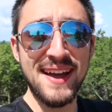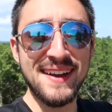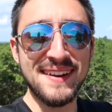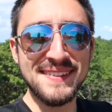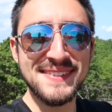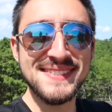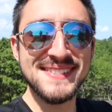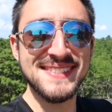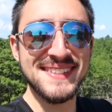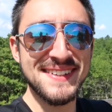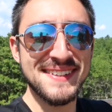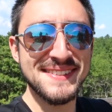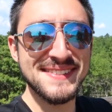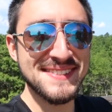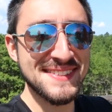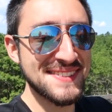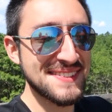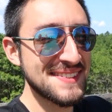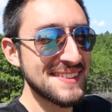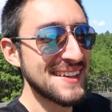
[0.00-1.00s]
house
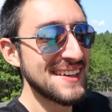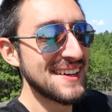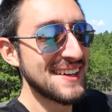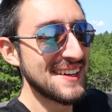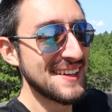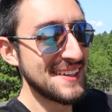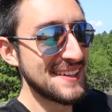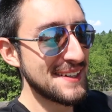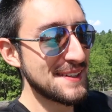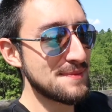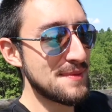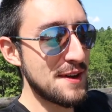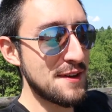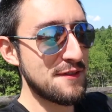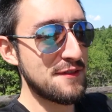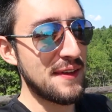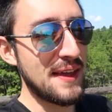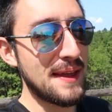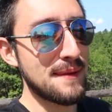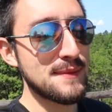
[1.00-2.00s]
also, you know, my
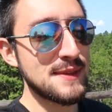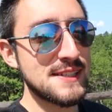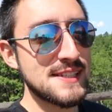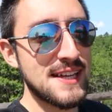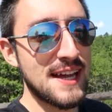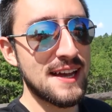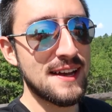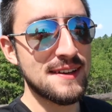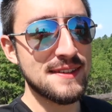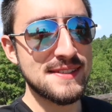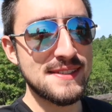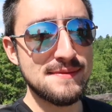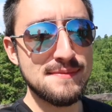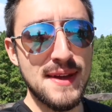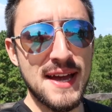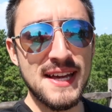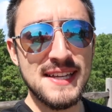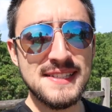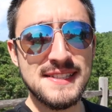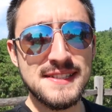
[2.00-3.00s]
family's house in
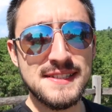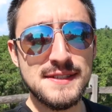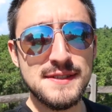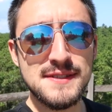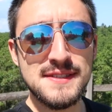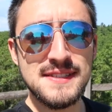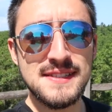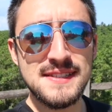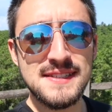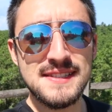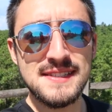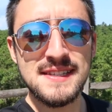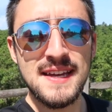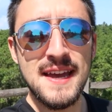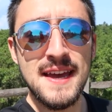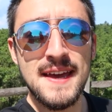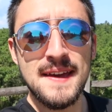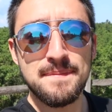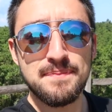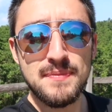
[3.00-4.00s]
Massachusetts
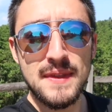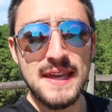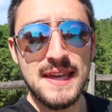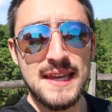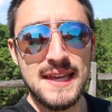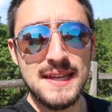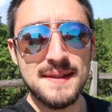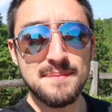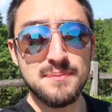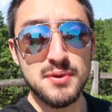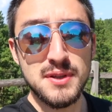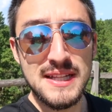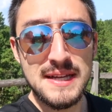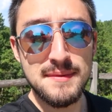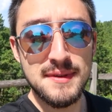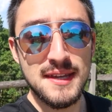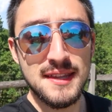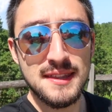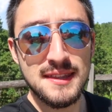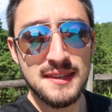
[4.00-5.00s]
in
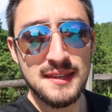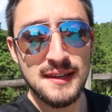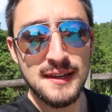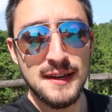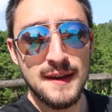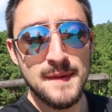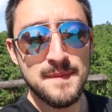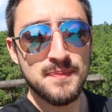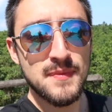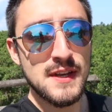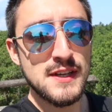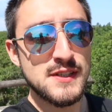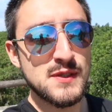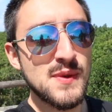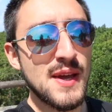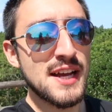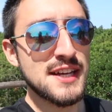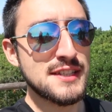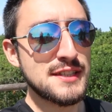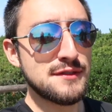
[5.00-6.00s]
Plymouth. So
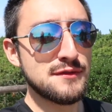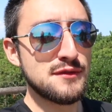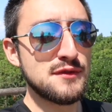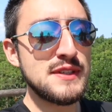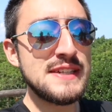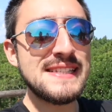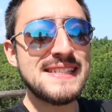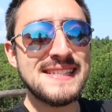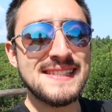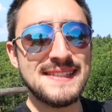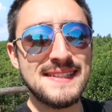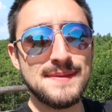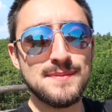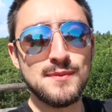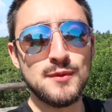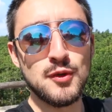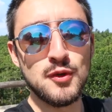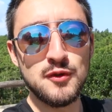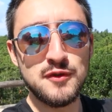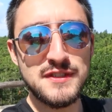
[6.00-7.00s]
we actually recently
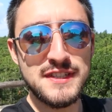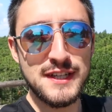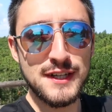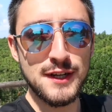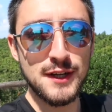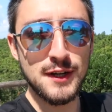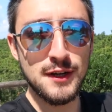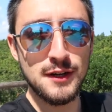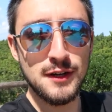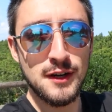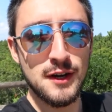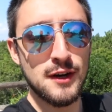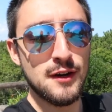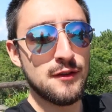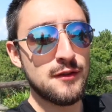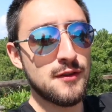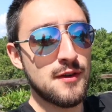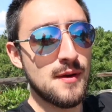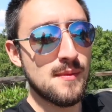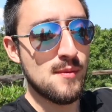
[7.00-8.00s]
moved here
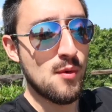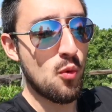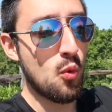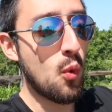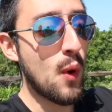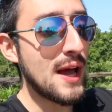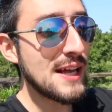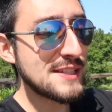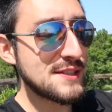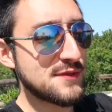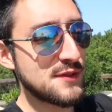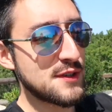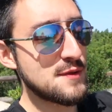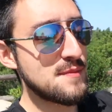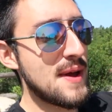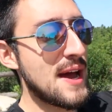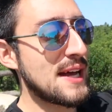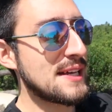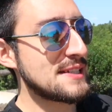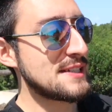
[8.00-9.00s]
from Westford,
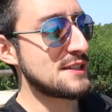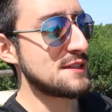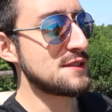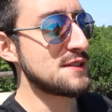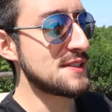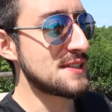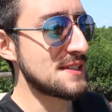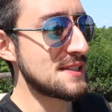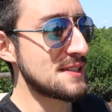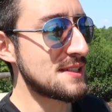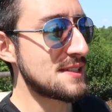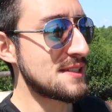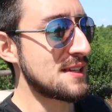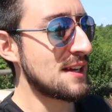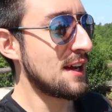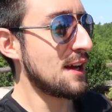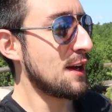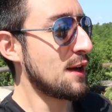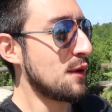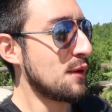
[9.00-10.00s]
Massachusetts,
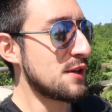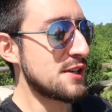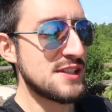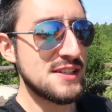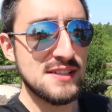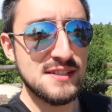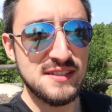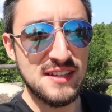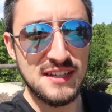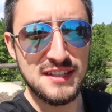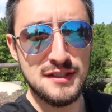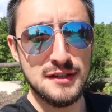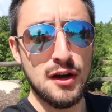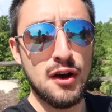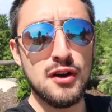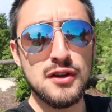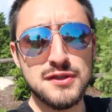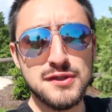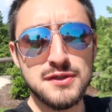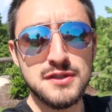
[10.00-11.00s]
which is
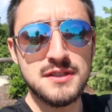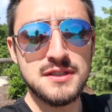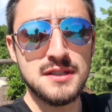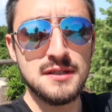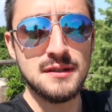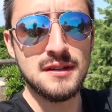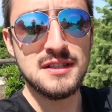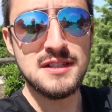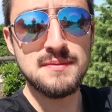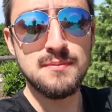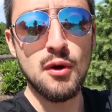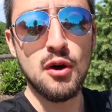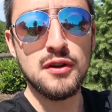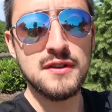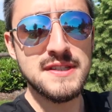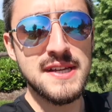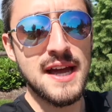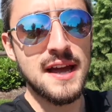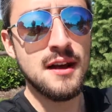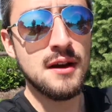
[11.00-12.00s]
also just a, a small
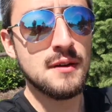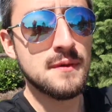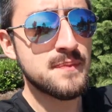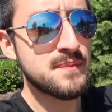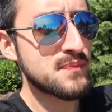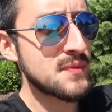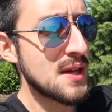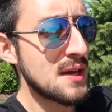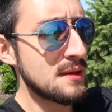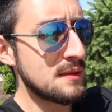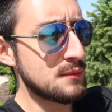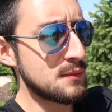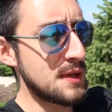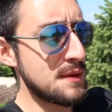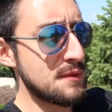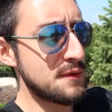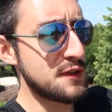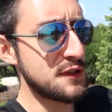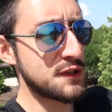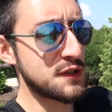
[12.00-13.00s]
town.
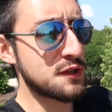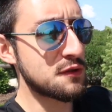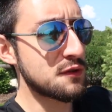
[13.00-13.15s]
Plymouth is